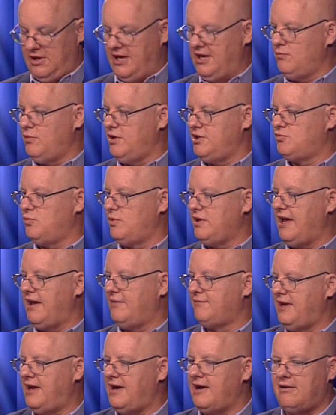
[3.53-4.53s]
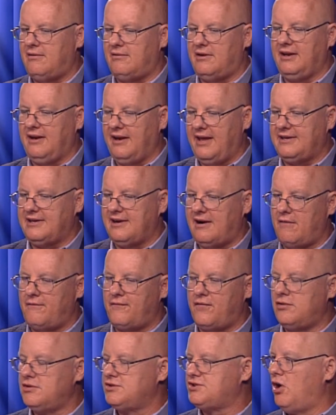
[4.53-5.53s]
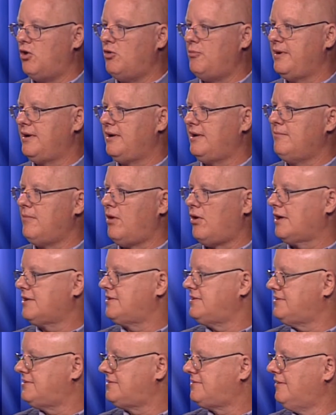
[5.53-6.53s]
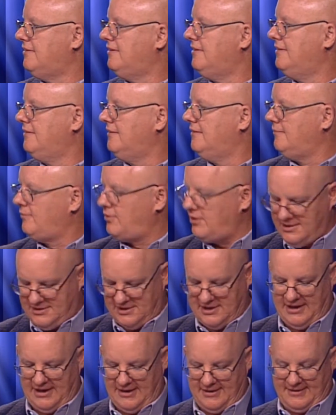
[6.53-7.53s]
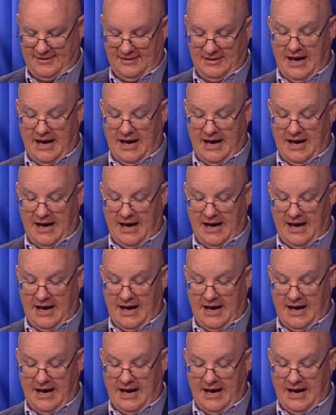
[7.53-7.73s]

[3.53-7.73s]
in which we have now elected our first openly Marxist president.